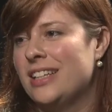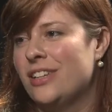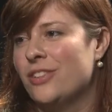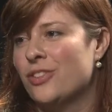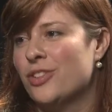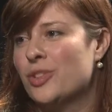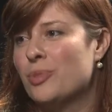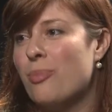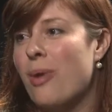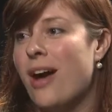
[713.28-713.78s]

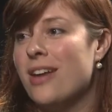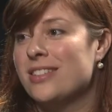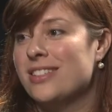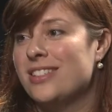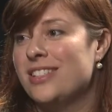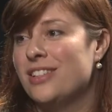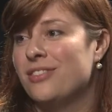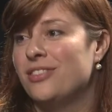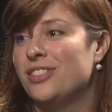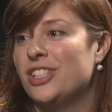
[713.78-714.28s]
leaders
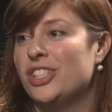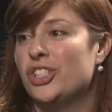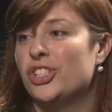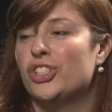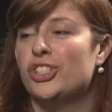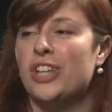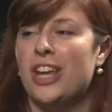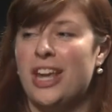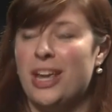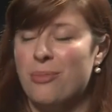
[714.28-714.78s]
positively
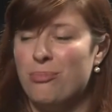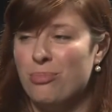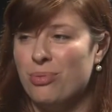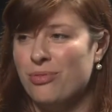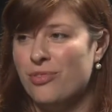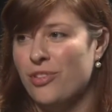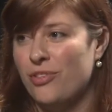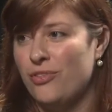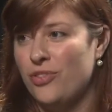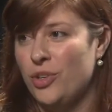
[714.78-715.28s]
shape
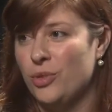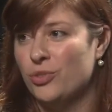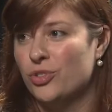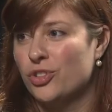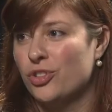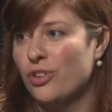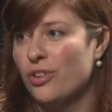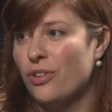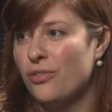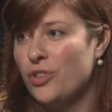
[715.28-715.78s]
the
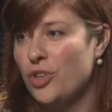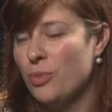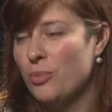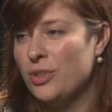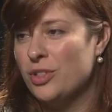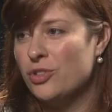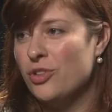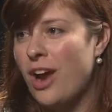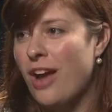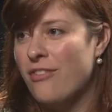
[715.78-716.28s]
future of
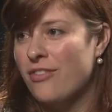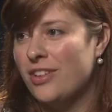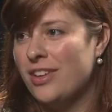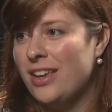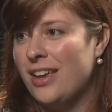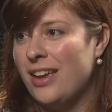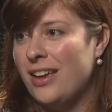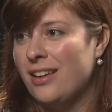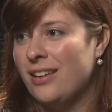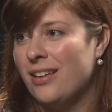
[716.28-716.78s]
human
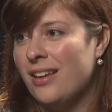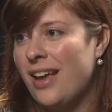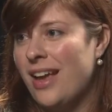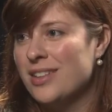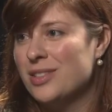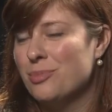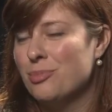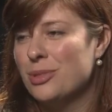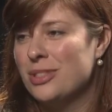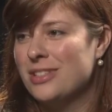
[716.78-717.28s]
trafficking?
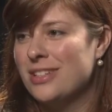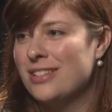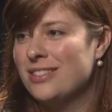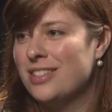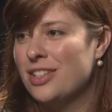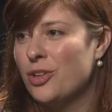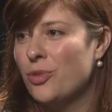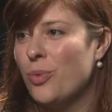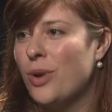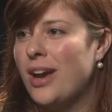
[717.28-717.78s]
As a
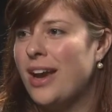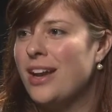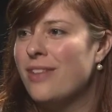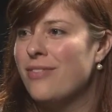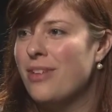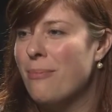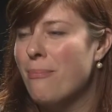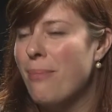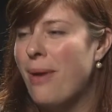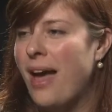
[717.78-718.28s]
business leader, what kind
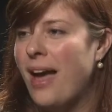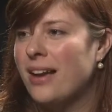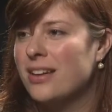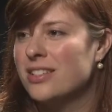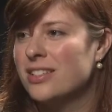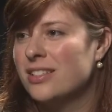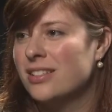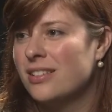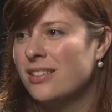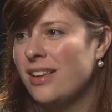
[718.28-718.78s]
of
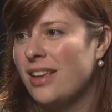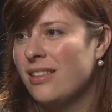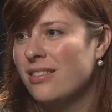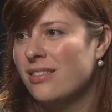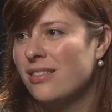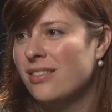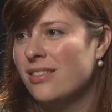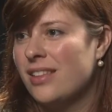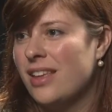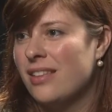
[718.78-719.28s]
impact
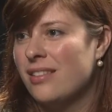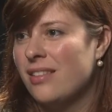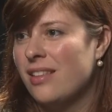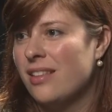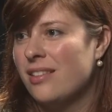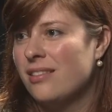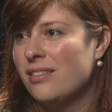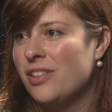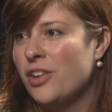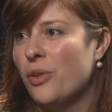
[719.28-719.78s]
can, can
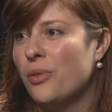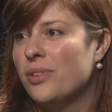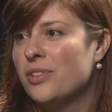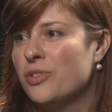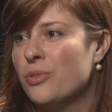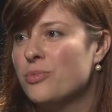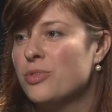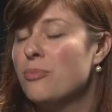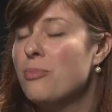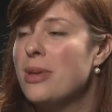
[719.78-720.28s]
you know, in
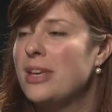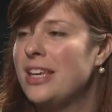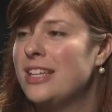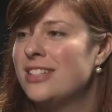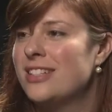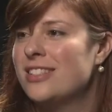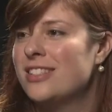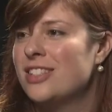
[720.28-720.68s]
terms of making